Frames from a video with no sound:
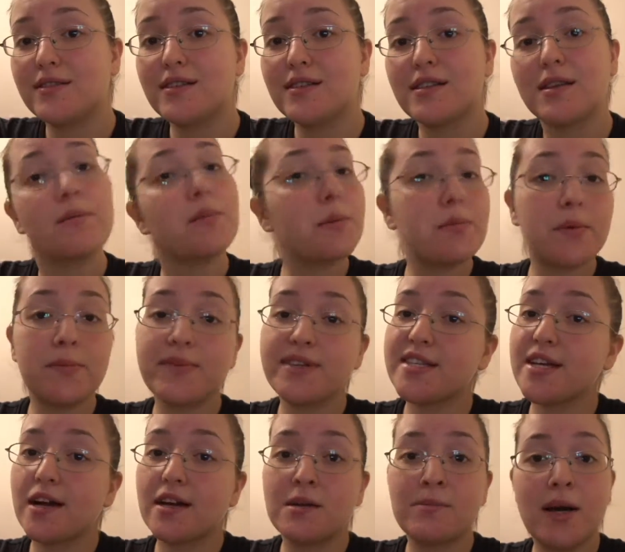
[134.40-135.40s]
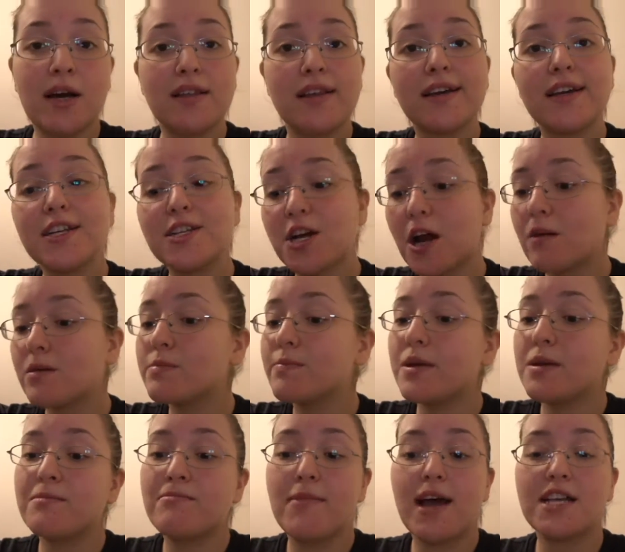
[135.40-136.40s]
Some people will be talking about Lucky Charms
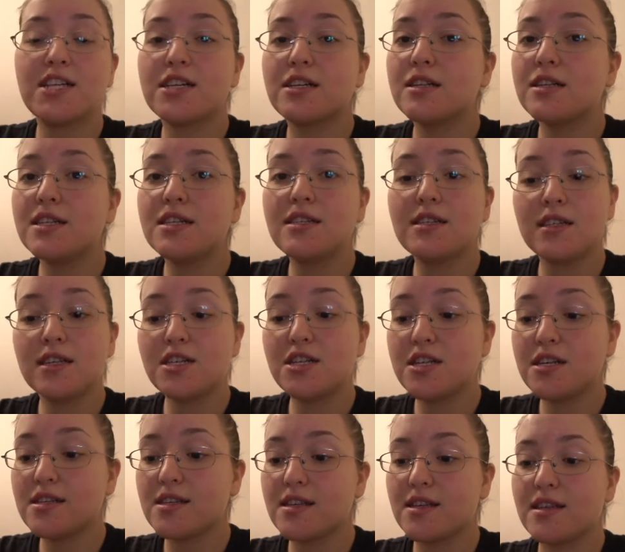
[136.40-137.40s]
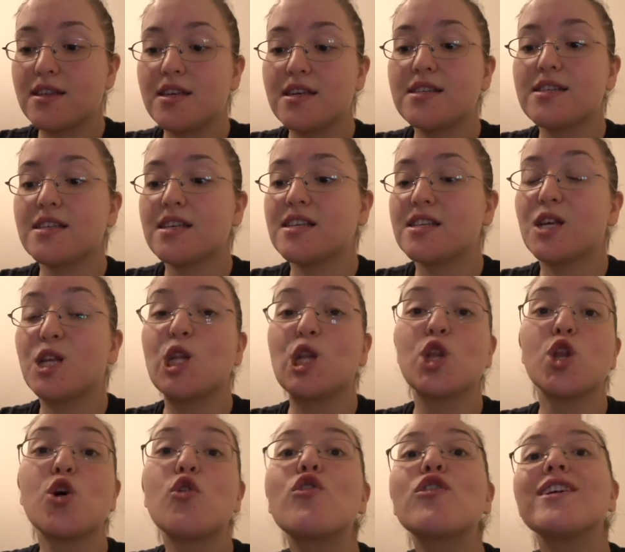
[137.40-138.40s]
being magically delicious. This is
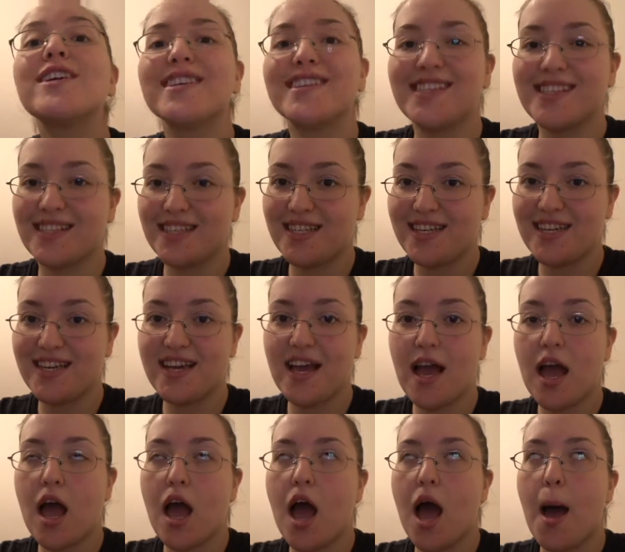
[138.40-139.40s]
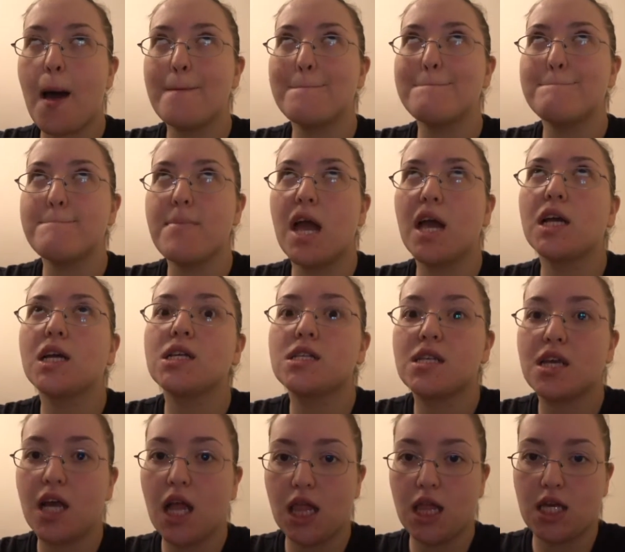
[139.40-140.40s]
gloriously,
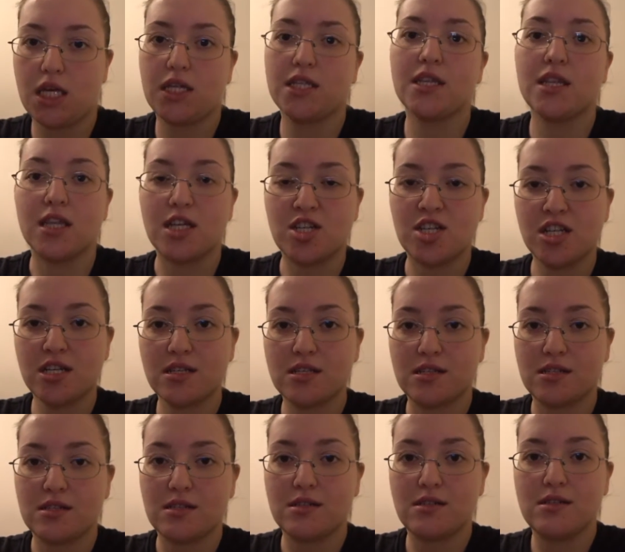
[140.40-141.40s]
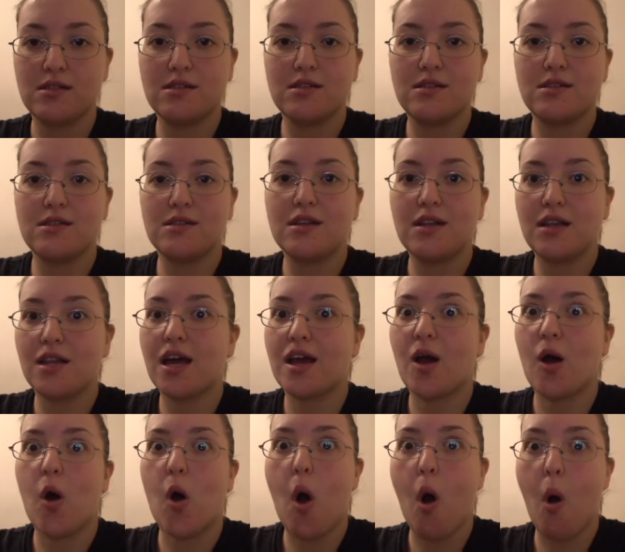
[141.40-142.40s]
amazingly delicious. Like,
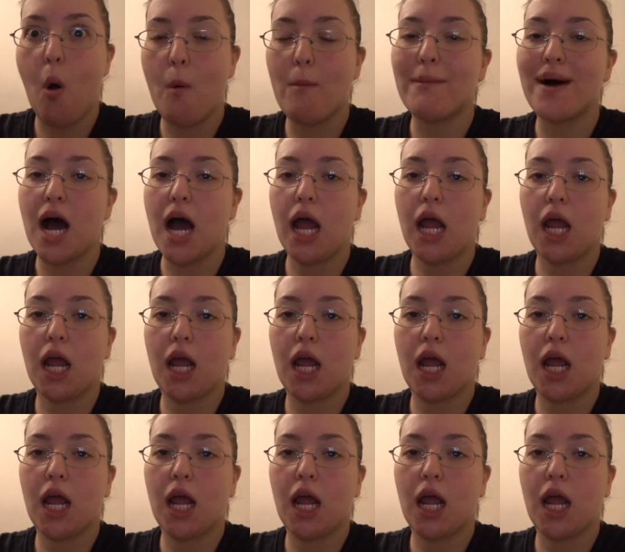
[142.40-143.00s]
oh my.